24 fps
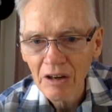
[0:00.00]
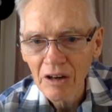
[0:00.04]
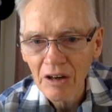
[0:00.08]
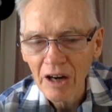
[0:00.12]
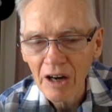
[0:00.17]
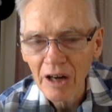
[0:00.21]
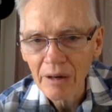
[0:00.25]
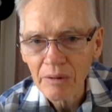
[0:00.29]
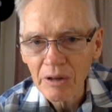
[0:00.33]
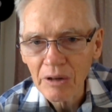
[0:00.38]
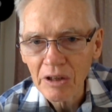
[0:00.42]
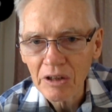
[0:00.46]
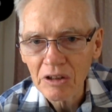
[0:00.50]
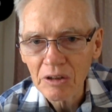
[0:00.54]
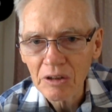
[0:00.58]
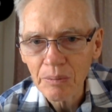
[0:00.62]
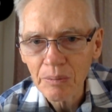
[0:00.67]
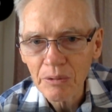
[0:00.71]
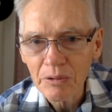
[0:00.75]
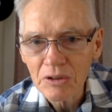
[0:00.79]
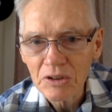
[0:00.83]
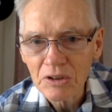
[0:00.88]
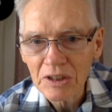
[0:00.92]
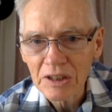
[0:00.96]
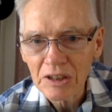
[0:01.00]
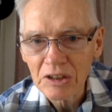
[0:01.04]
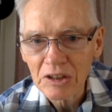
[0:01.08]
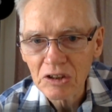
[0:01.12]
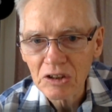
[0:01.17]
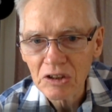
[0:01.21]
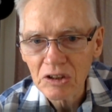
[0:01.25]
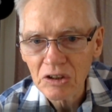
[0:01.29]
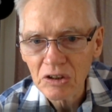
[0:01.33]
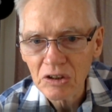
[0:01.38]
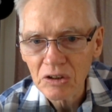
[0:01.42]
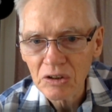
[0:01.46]
I'm going to present
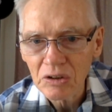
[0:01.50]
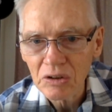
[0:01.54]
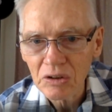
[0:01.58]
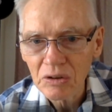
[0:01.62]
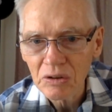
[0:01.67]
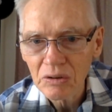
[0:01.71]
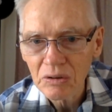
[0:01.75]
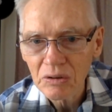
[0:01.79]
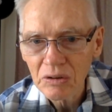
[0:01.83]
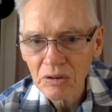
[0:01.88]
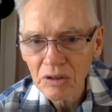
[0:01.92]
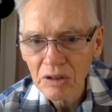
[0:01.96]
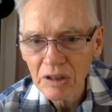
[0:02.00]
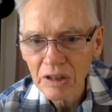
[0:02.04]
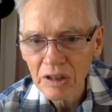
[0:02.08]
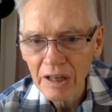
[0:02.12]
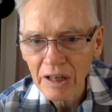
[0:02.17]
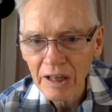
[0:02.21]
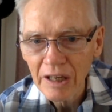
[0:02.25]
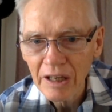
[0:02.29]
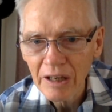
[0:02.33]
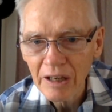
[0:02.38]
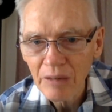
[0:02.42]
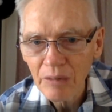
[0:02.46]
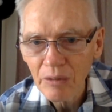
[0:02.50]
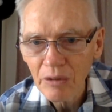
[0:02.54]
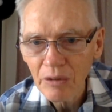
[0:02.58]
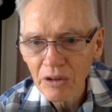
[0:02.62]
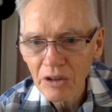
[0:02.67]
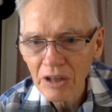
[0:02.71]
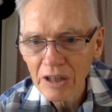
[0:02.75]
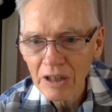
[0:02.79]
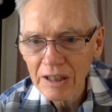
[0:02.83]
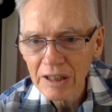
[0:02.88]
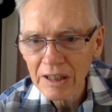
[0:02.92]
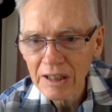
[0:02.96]
to you what
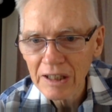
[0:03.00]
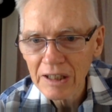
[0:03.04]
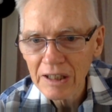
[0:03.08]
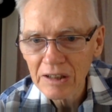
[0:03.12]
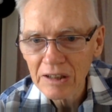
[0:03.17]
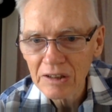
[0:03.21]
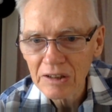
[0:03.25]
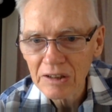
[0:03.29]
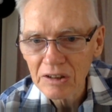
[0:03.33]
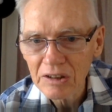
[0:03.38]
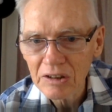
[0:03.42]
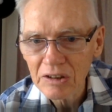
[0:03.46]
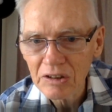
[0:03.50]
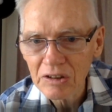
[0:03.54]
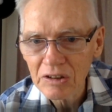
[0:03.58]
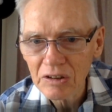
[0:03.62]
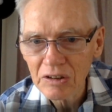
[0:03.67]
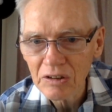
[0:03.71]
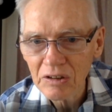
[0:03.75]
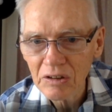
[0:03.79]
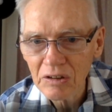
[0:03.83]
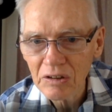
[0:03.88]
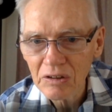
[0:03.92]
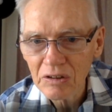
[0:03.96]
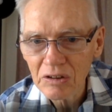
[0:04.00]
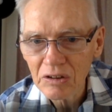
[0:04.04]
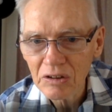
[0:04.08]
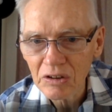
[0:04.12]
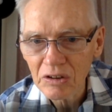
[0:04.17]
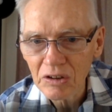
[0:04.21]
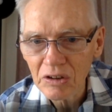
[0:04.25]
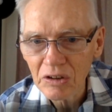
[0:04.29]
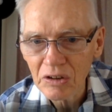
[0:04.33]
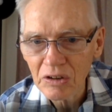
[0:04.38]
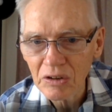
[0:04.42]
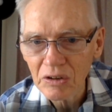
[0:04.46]
I need to
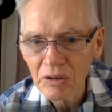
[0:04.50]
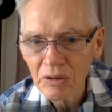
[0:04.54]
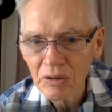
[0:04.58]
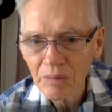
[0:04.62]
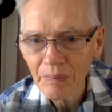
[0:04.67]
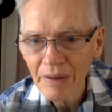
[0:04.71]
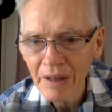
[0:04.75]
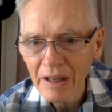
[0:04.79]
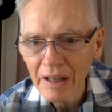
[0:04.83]
do.